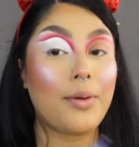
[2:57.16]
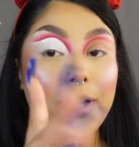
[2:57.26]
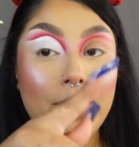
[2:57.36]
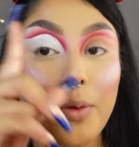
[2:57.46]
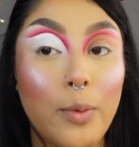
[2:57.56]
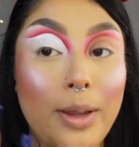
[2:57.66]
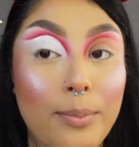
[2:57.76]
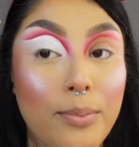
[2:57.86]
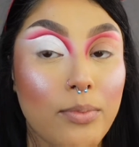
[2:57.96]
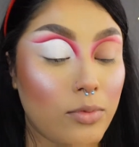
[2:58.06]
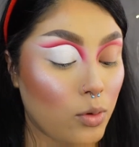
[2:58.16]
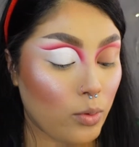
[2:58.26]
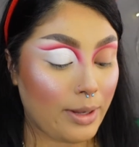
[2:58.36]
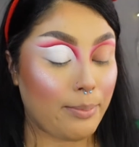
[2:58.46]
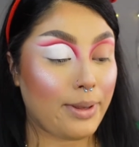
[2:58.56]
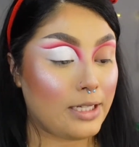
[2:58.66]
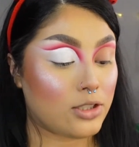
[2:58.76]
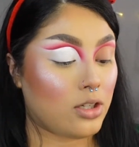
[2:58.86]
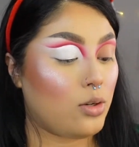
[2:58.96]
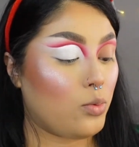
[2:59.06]
I got the white
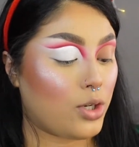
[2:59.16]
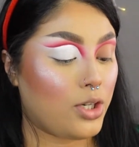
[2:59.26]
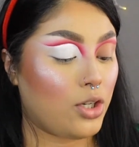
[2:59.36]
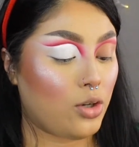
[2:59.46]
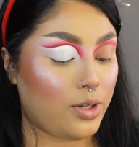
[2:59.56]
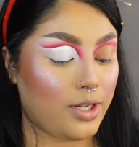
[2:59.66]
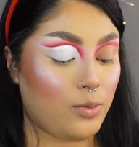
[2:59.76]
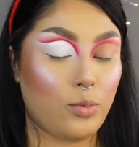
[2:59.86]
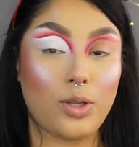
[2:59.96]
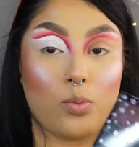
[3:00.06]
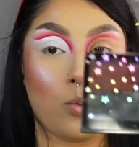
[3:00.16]
base on. We're gonna go in with